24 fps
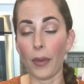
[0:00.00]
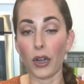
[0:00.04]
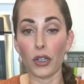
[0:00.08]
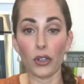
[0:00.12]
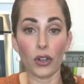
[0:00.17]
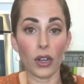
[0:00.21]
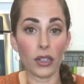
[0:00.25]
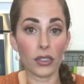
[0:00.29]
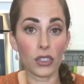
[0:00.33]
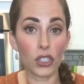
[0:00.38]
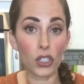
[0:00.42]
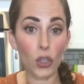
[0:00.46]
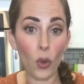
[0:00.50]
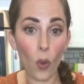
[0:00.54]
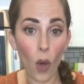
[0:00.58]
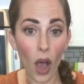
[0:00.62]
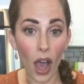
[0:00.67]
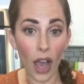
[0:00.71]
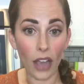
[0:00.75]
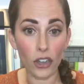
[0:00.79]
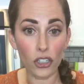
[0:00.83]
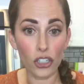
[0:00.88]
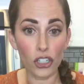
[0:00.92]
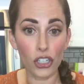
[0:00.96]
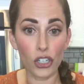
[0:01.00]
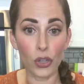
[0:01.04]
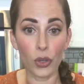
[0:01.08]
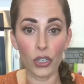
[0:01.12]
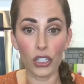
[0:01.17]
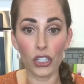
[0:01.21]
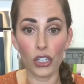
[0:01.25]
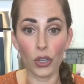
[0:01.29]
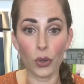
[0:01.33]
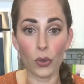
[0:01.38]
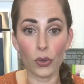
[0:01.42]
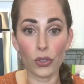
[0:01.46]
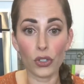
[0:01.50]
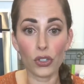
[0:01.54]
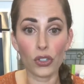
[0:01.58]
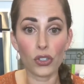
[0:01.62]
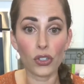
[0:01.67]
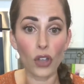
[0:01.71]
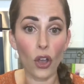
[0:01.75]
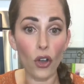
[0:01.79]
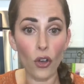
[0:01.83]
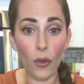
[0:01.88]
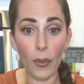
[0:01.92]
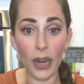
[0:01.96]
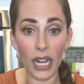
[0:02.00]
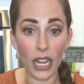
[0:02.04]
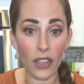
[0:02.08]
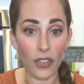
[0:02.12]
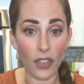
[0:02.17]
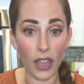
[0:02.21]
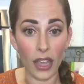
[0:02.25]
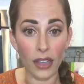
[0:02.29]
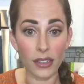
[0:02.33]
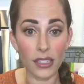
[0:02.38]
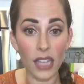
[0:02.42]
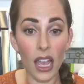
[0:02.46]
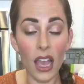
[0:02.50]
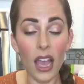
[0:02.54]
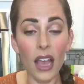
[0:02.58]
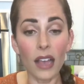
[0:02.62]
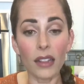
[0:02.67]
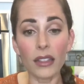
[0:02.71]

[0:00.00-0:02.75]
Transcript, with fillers: butternut squash, you can do so many things.